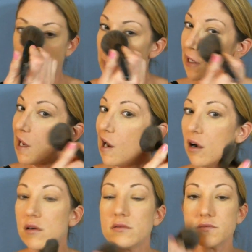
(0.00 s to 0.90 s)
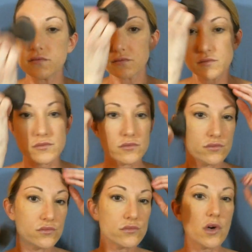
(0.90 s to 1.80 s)
Anyhow,
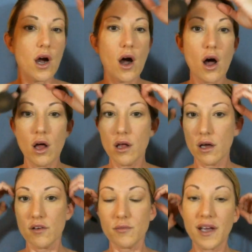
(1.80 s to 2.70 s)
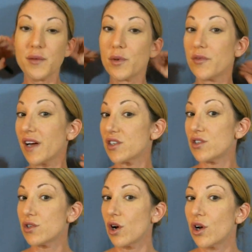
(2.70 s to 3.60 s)
all of my
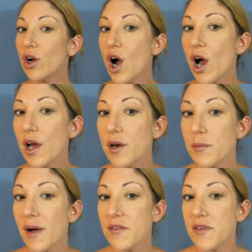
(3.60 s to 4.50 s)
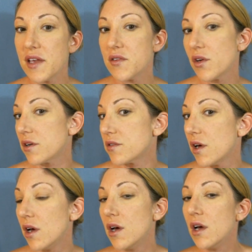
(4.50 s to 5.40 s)
imperfections are gone. My face
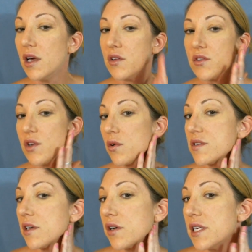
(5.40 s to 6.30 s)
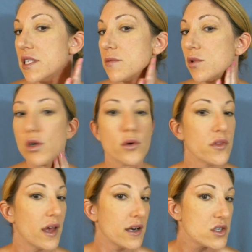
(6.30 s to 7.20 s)
it's so silky
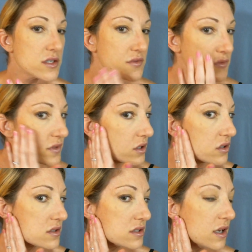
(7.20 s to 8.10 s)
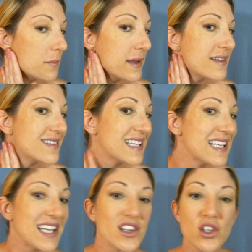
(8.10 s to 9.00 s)
smooth and it just feels
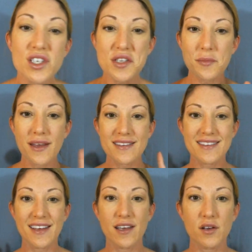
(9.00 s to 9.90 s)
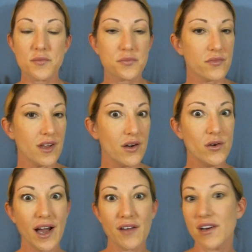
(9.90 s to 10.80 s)
amazing. It looks amazing.
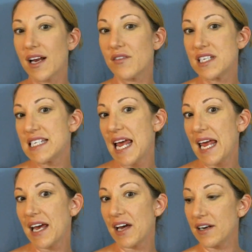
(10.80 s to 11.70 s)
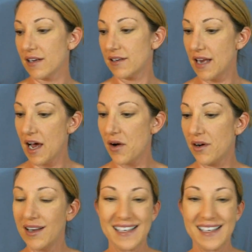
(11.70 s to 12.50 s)
Ooh, I have kind of a tan now.